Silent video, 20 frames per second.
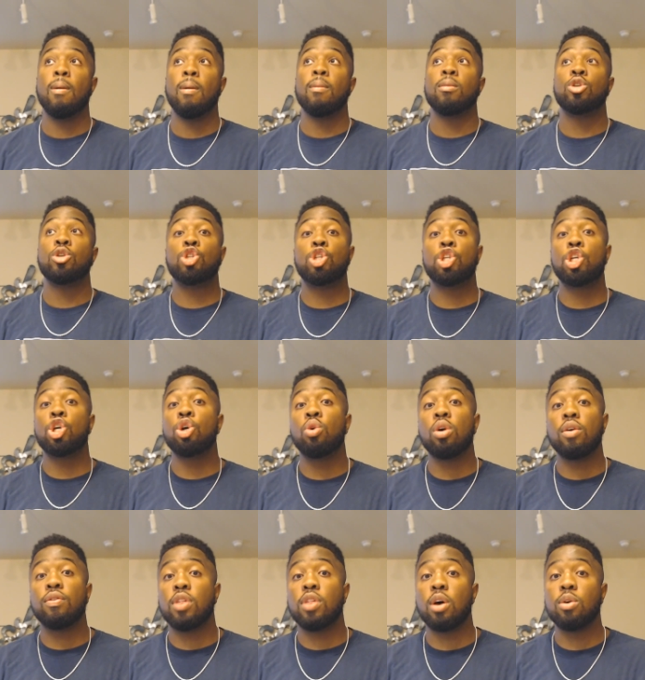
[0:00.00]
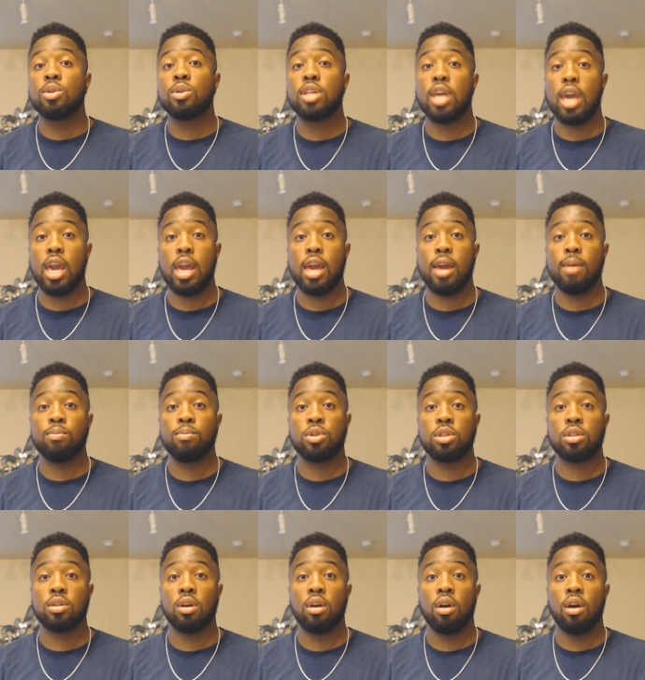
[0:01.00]
two of those
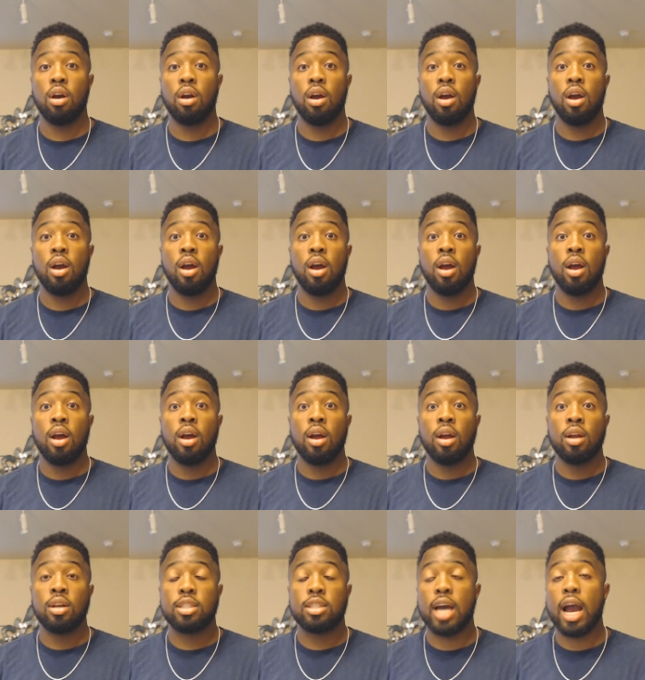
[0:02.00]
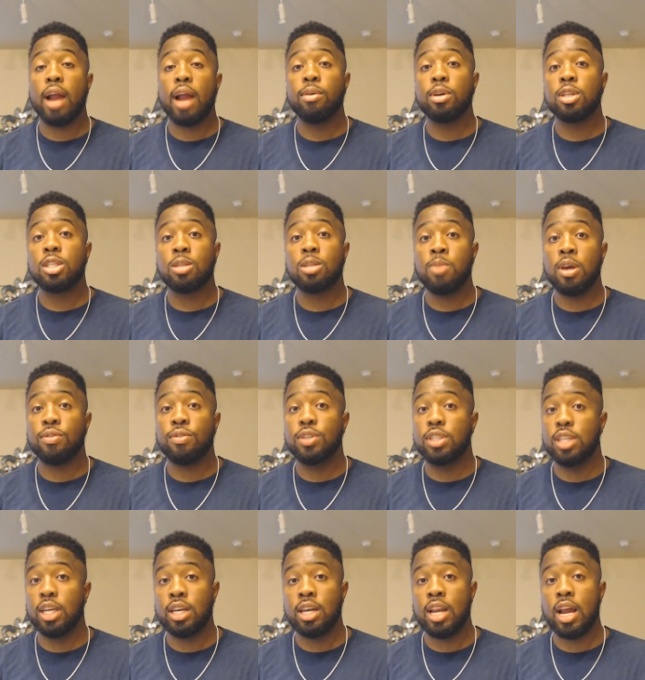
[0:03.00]
games, Tyron Smith
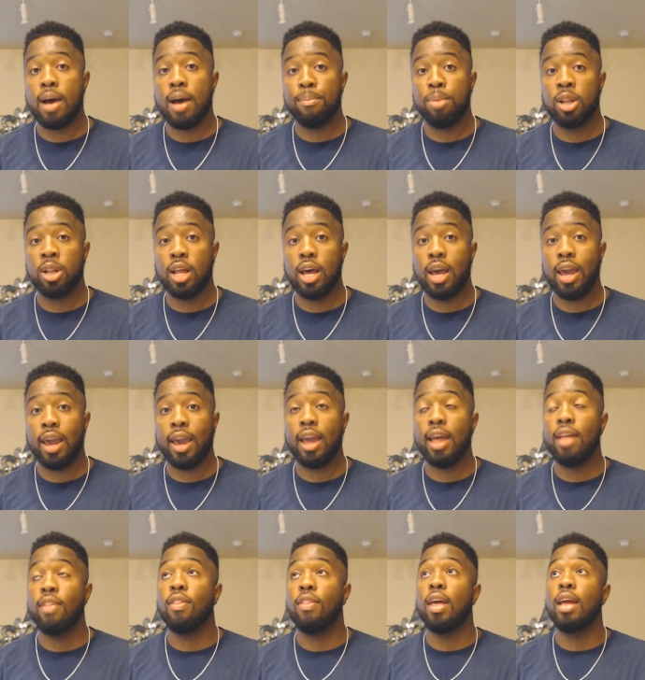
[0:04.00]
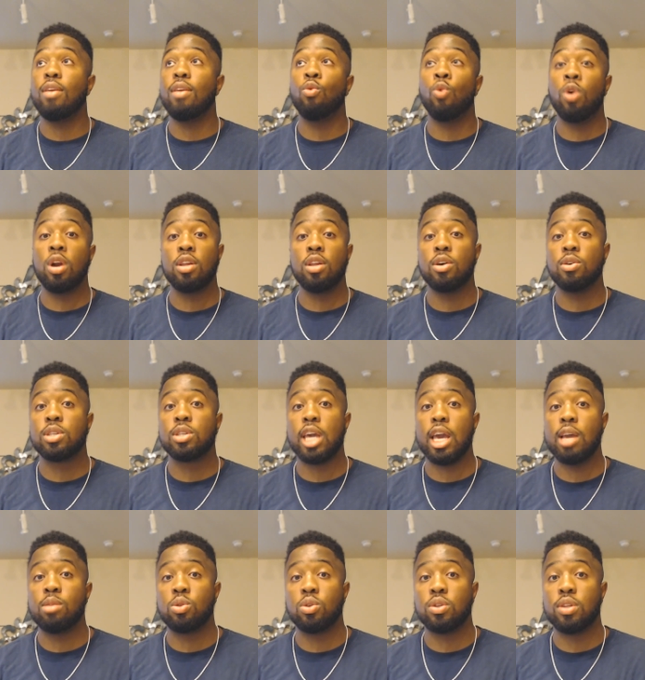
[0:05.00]
did not play. And one of those
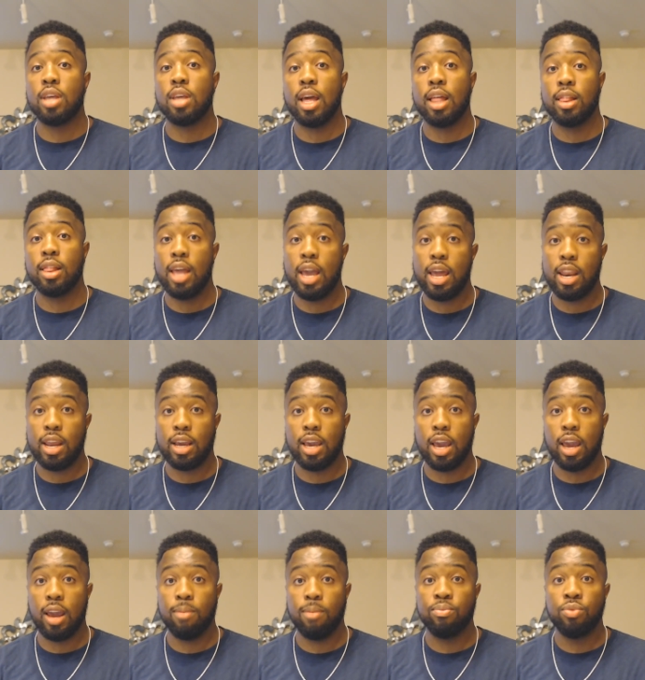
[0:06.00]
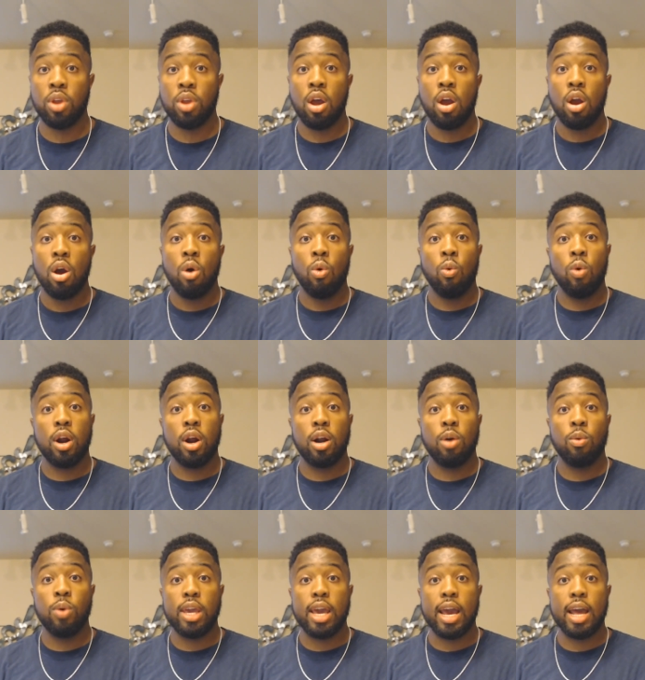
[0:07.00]
games was the Atlanta game where
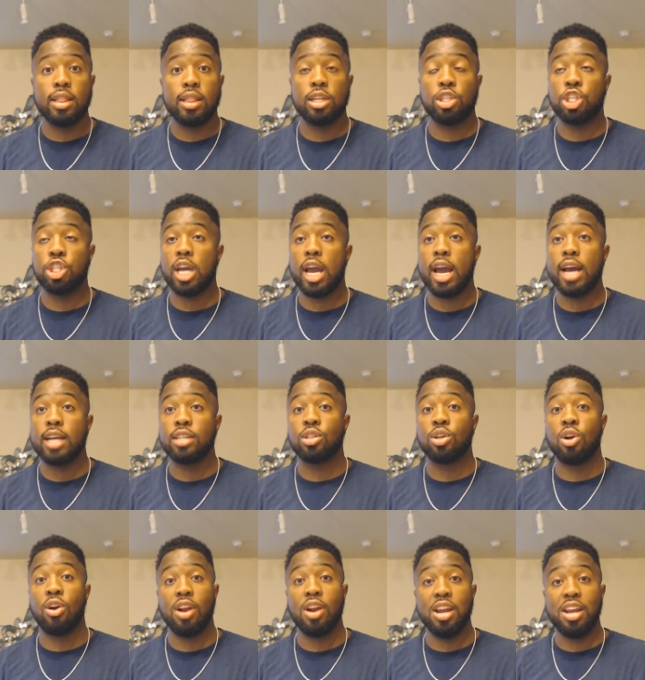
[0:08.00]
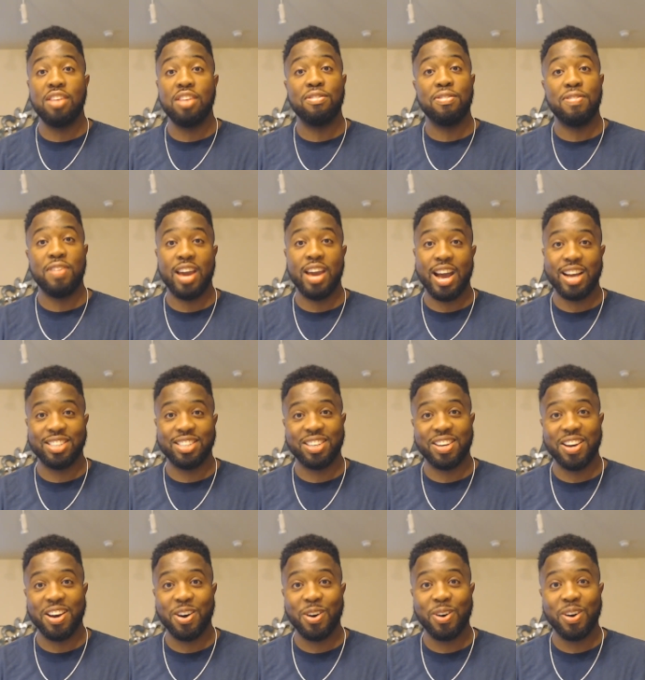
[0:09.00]
we had the Chaz Green
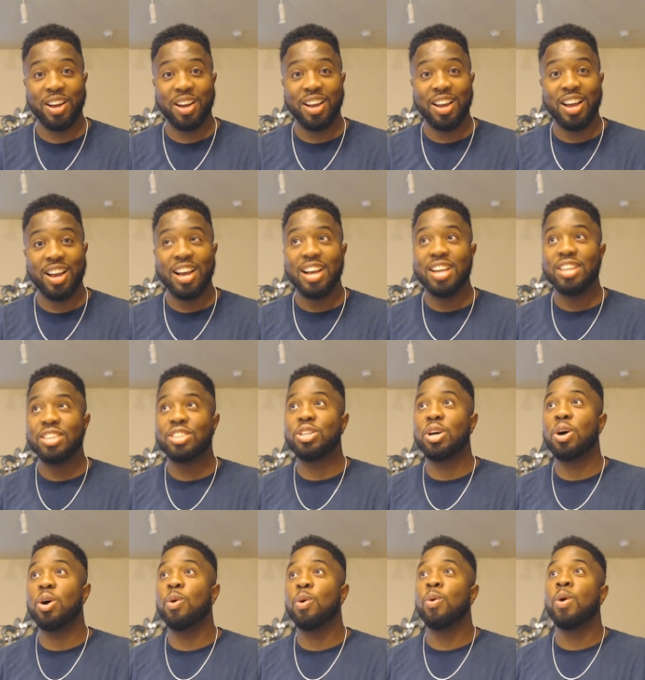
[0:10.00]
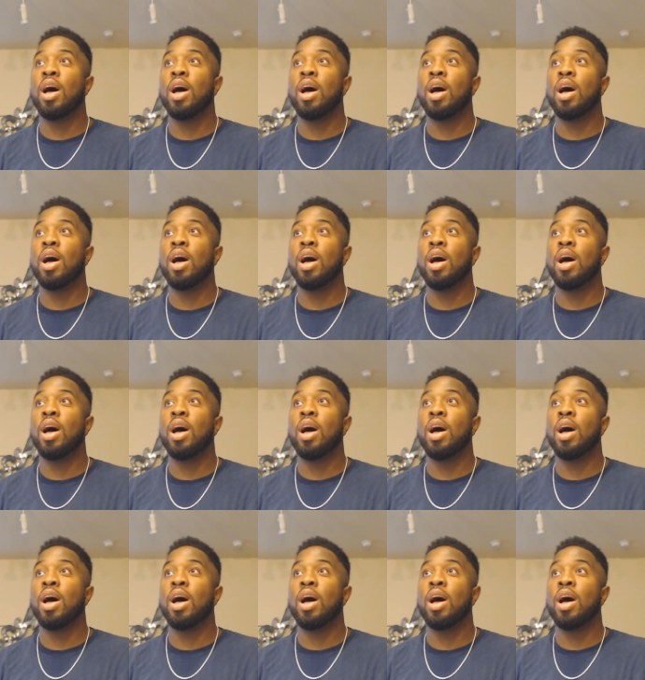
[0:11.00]
fiasco. So